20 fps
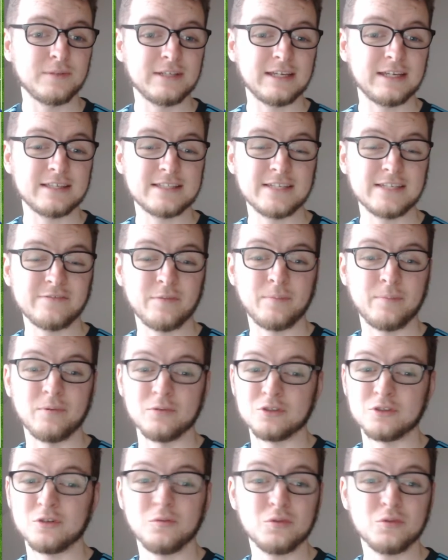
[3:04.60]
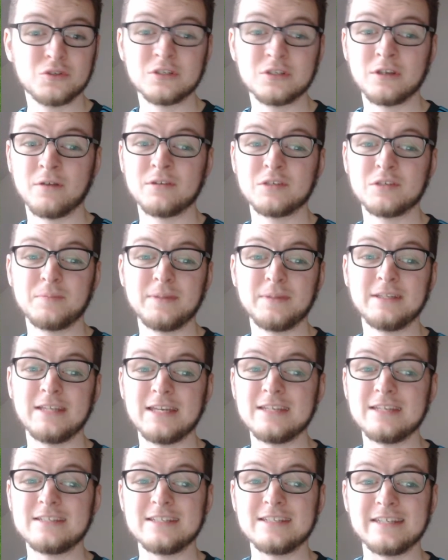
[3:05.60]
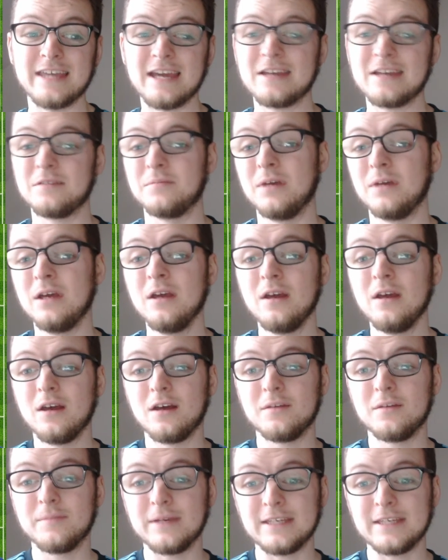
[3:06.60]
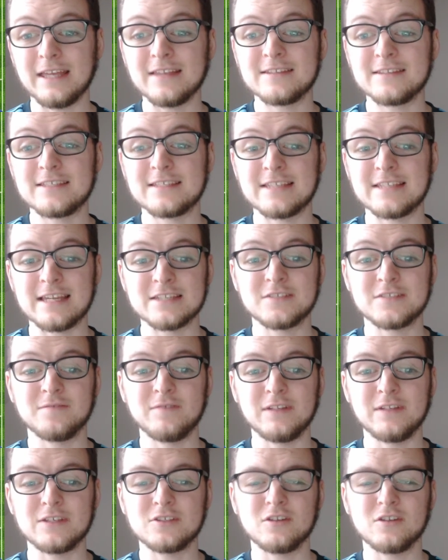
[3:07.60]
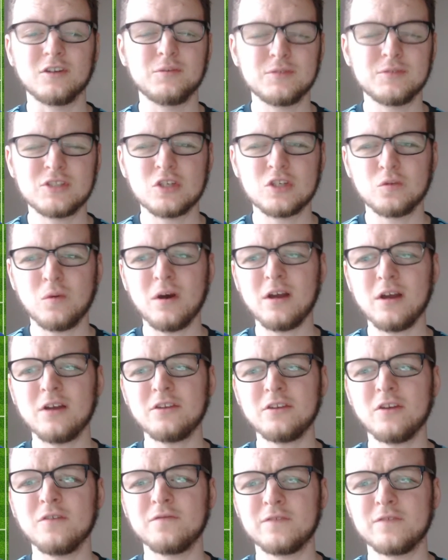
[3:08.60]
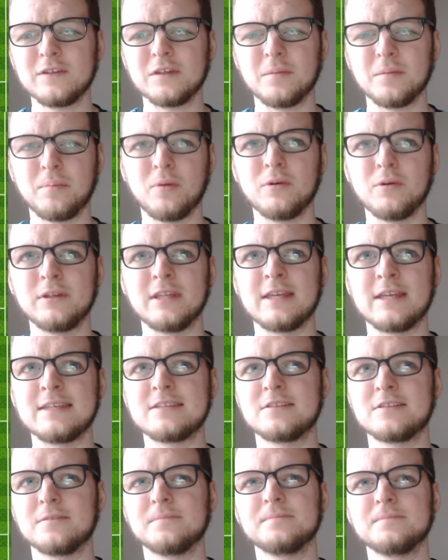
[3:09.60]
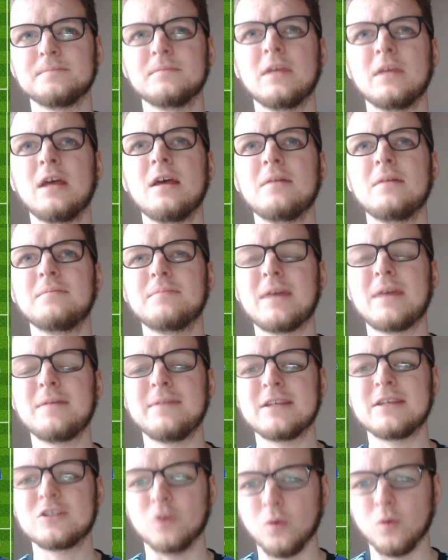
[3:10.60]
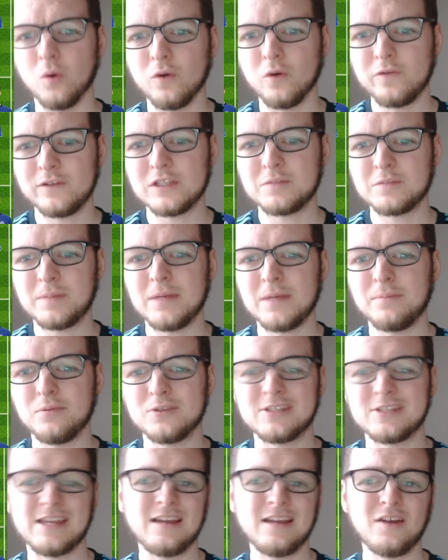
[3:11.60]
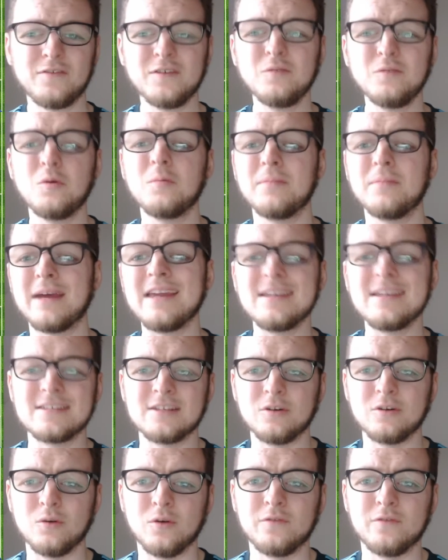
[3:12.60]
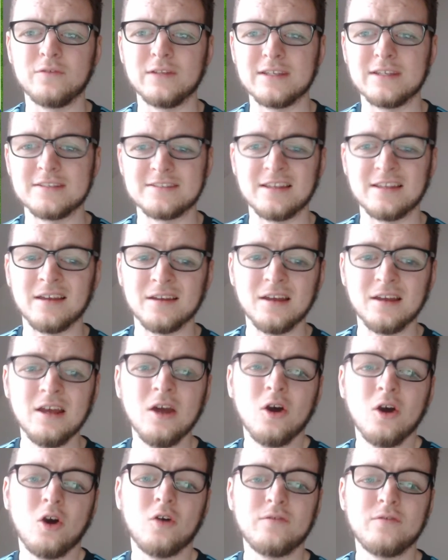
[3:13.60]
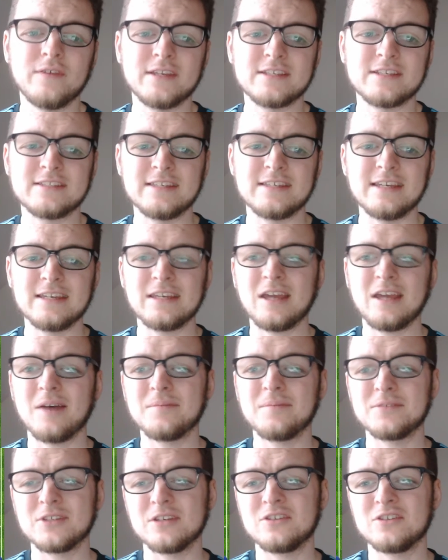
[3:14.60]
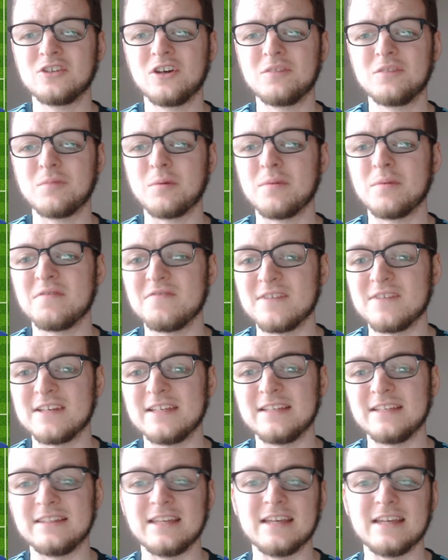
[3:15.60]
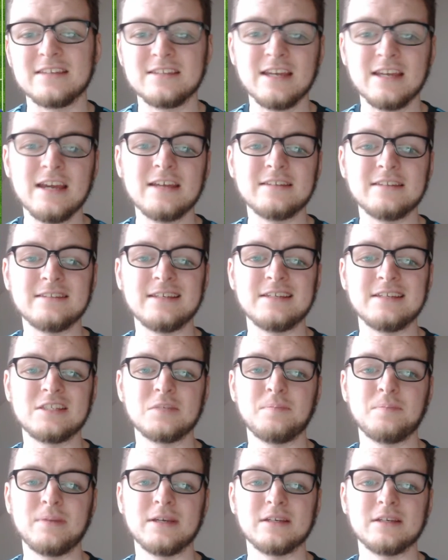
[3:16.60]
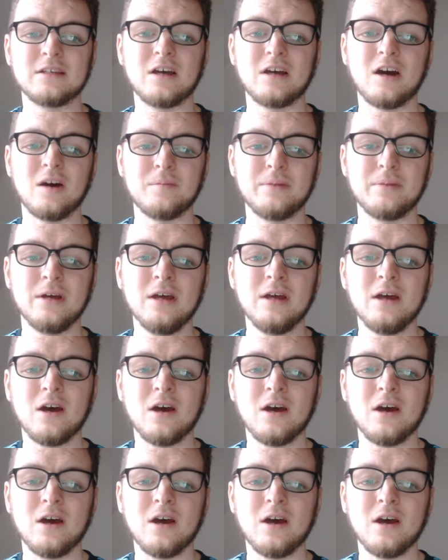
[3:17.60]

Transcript: win against Liverpool. So it wasn't going to be an easy game against this Aston Villa side, which is why I don't think the point is maybe as awful as people say. I think what makes it awful is that obviously it comes at a time where we really did need to pick up